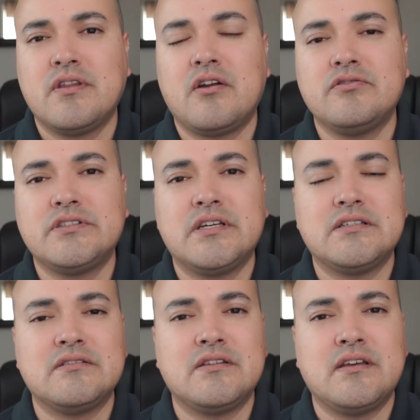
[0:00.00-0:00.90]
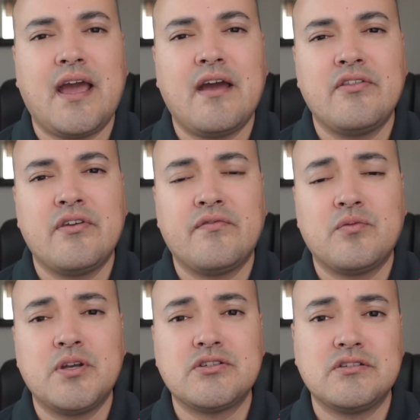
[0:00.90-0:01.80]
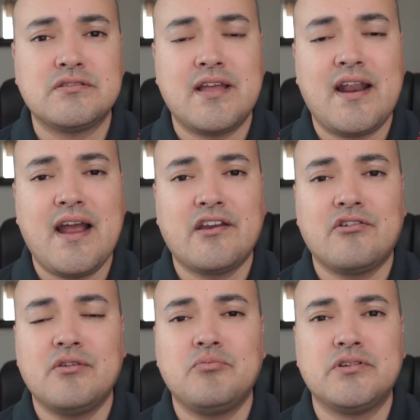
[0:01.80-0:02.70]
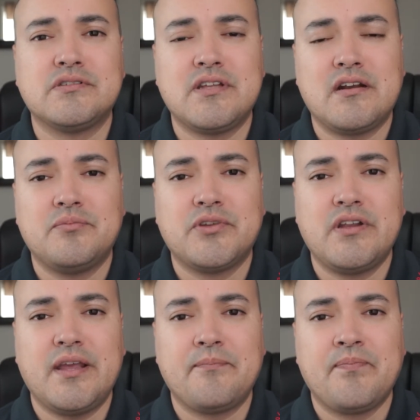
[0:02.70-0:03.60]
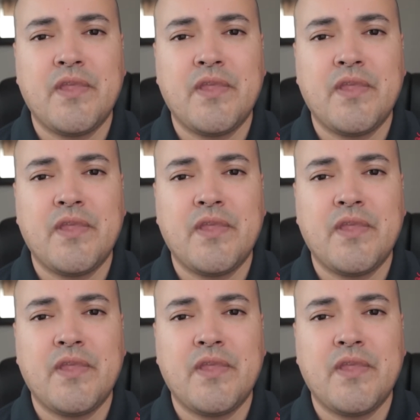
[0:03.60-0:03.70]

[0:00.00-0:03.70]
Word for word: Not only that the information is not accurate, but it's not up to date.